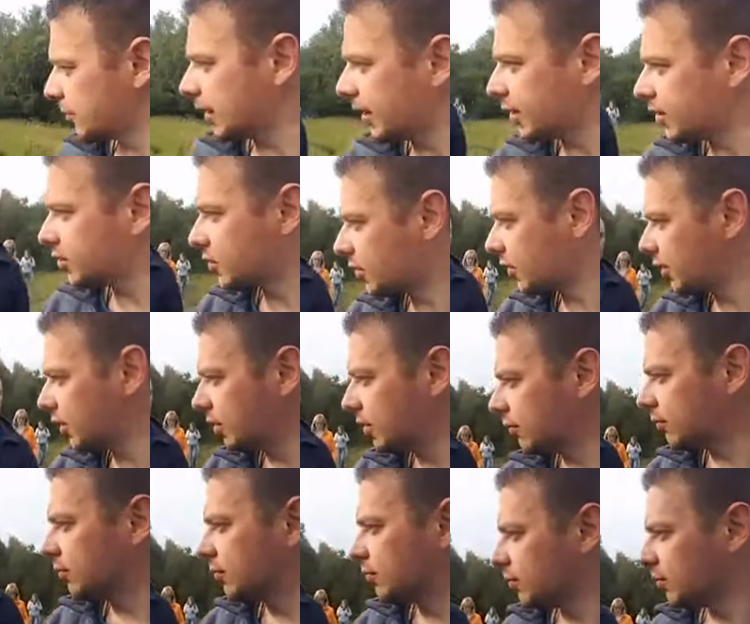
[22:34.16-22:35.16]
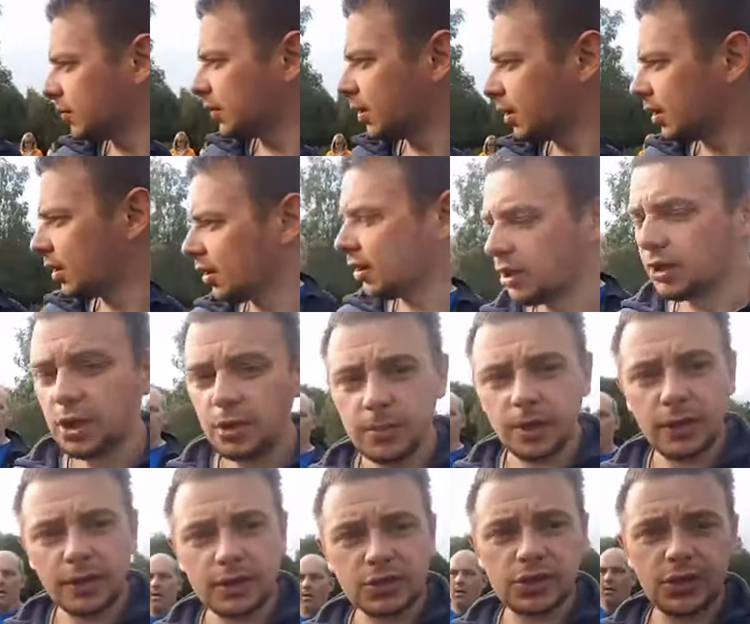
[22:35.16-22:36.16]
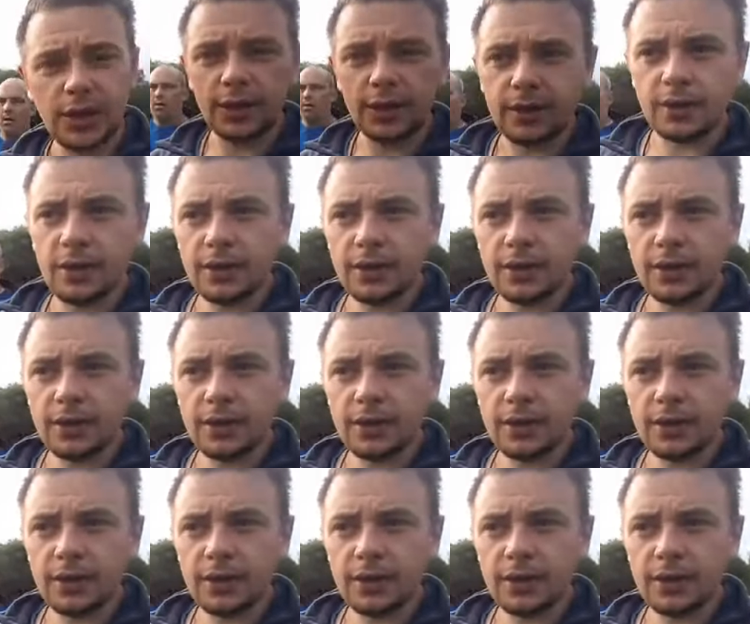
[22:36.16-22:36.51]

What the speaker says: about history and about this site?